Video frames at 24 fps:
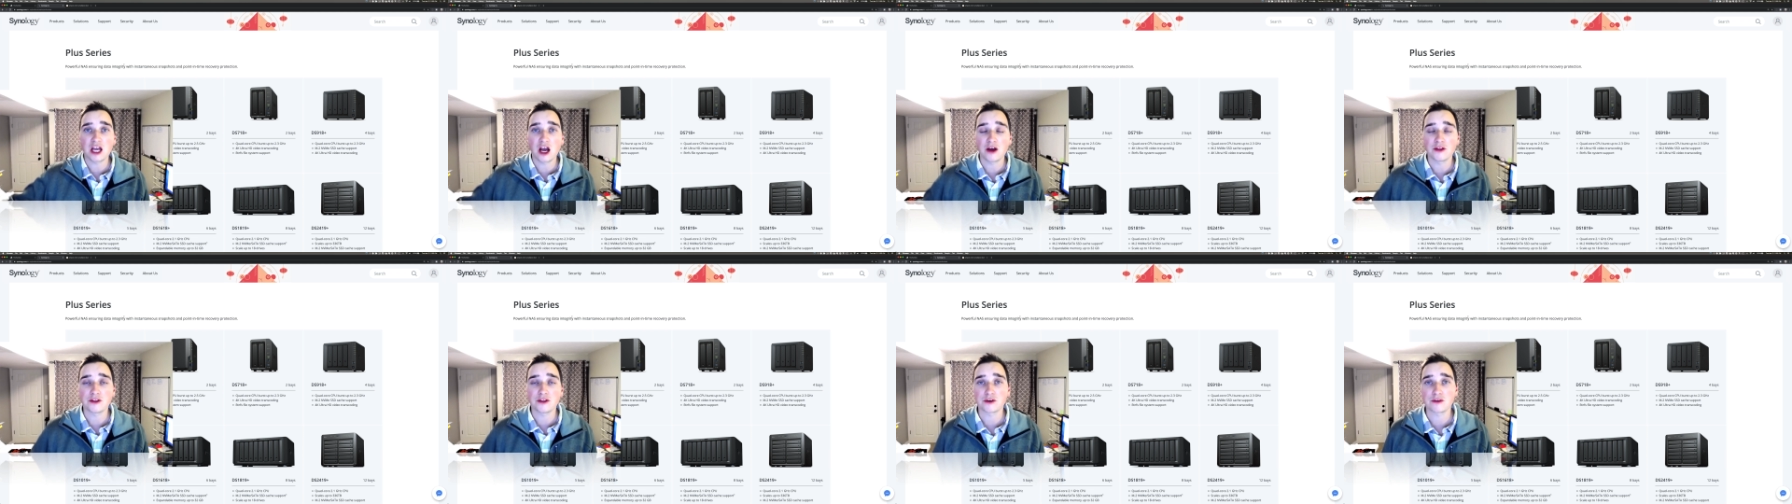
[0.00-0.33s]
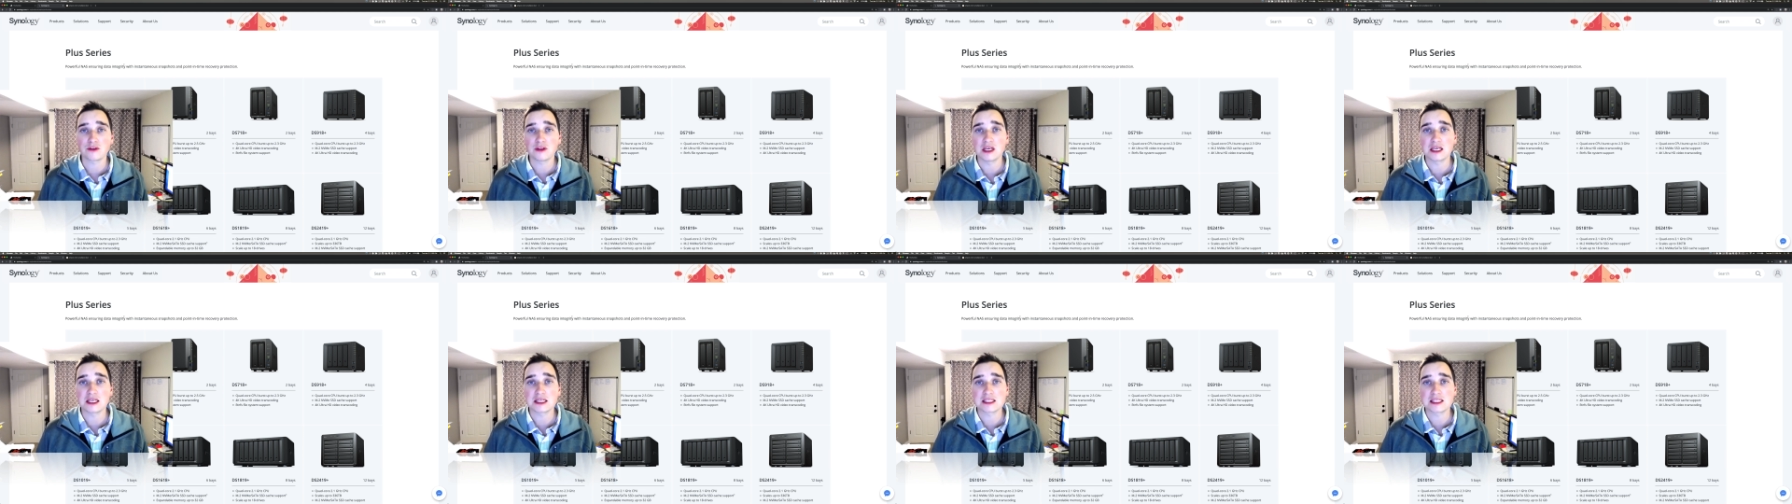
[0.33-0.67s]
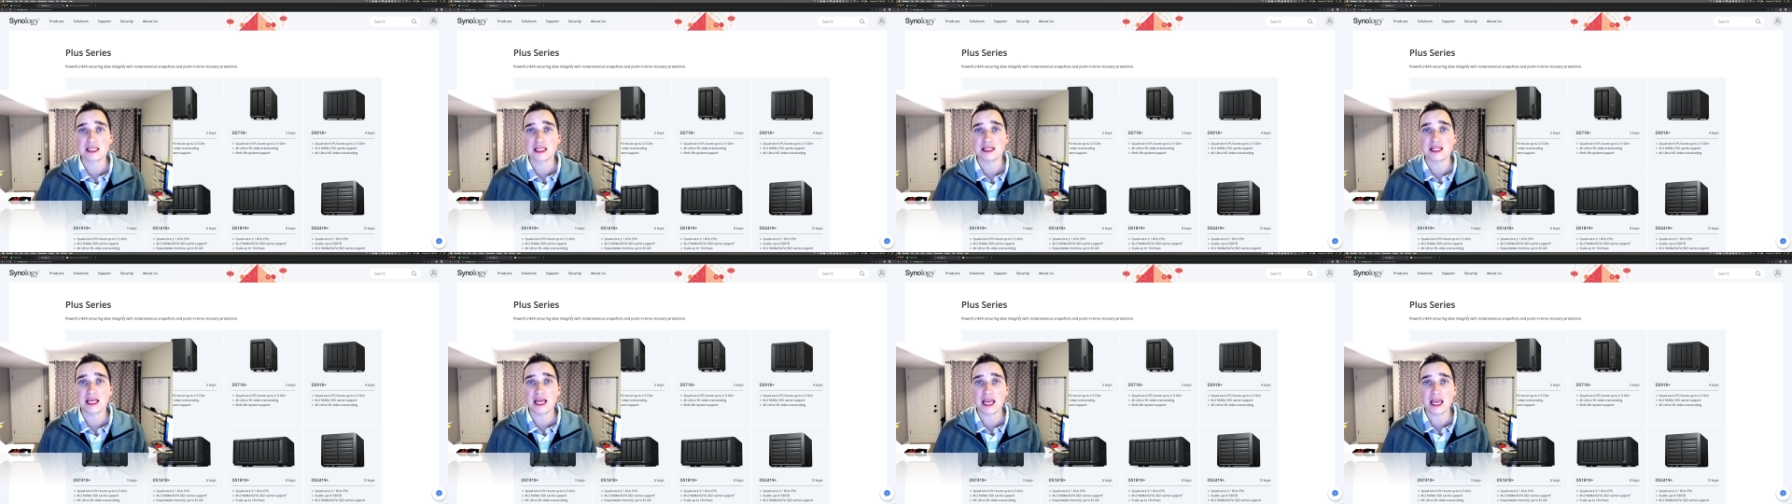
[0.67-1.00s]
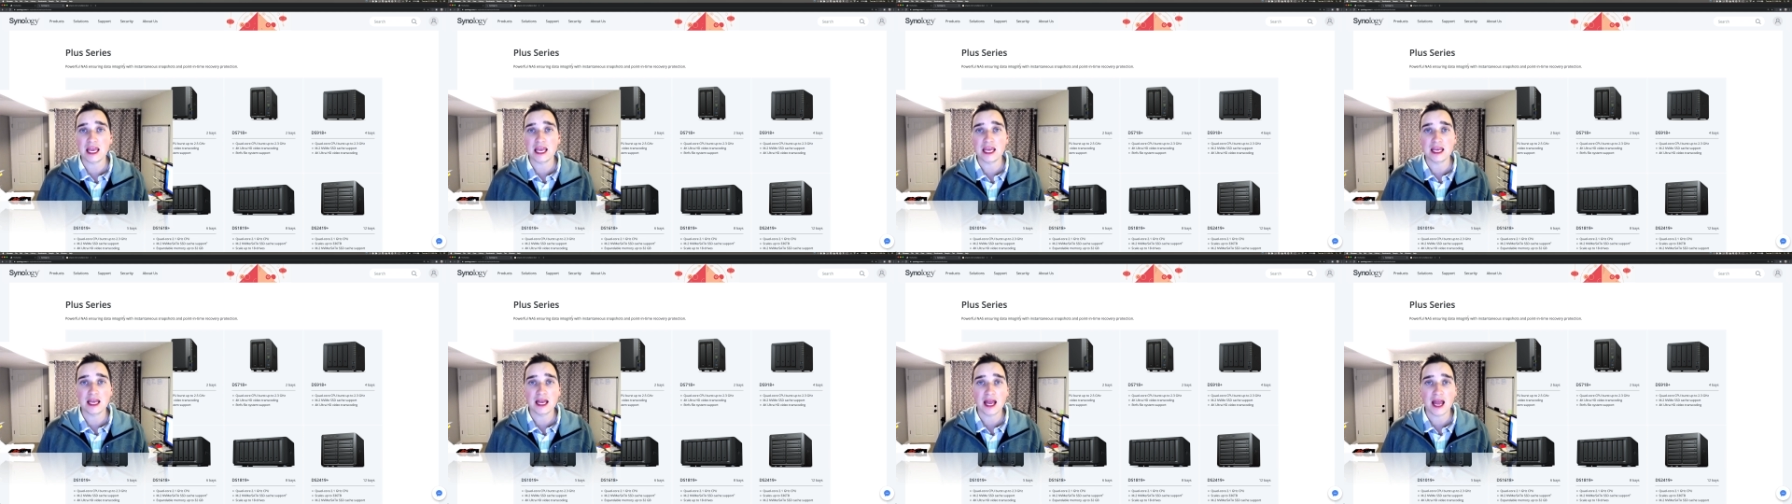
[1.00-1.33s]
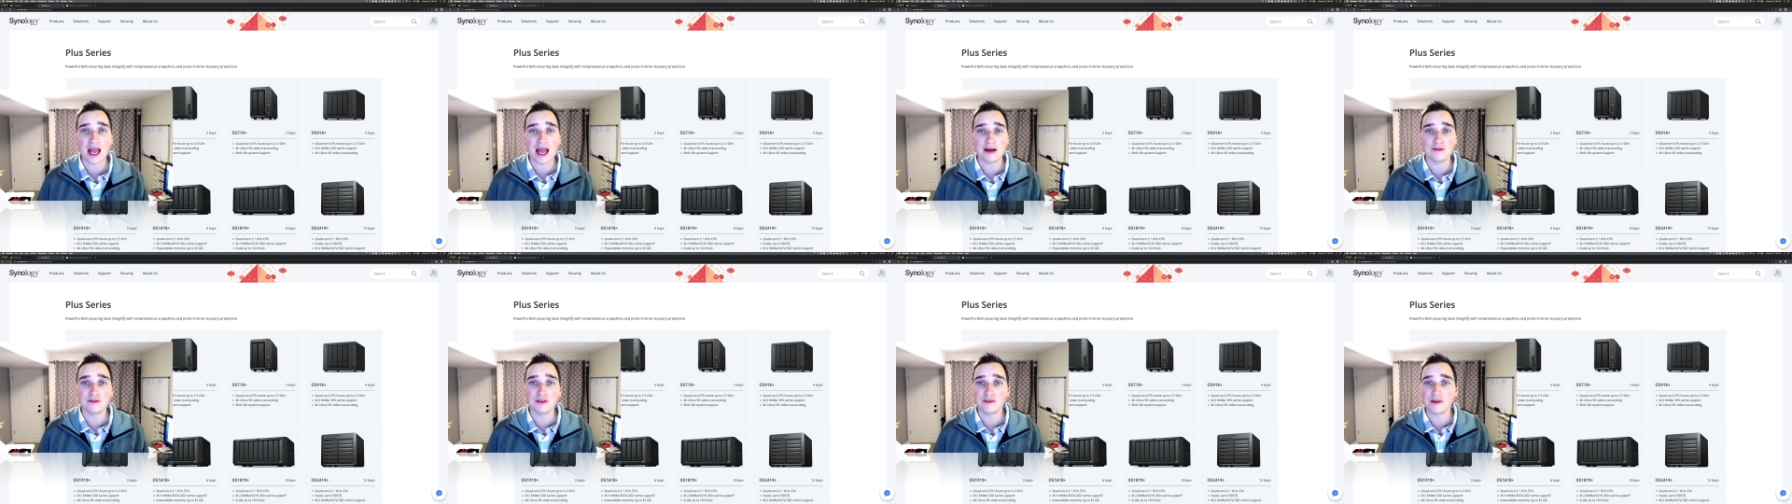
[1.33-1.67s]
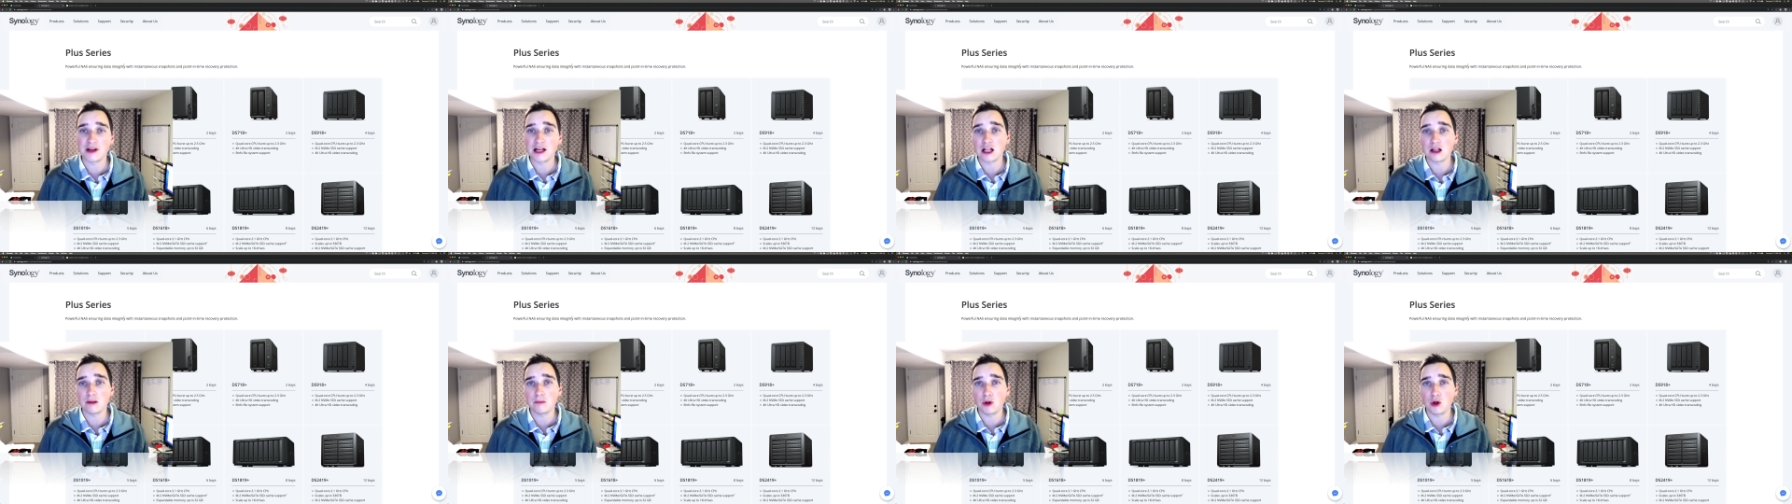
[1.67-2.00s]
other things that they have
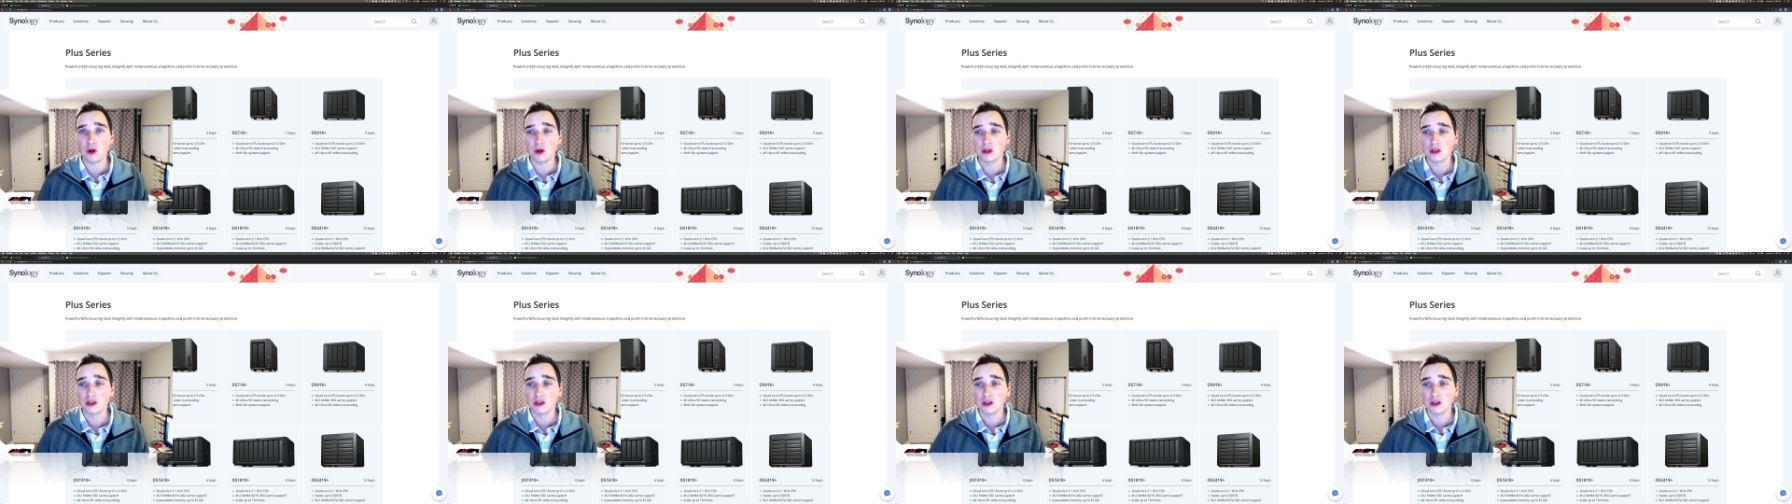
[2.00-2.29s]
available.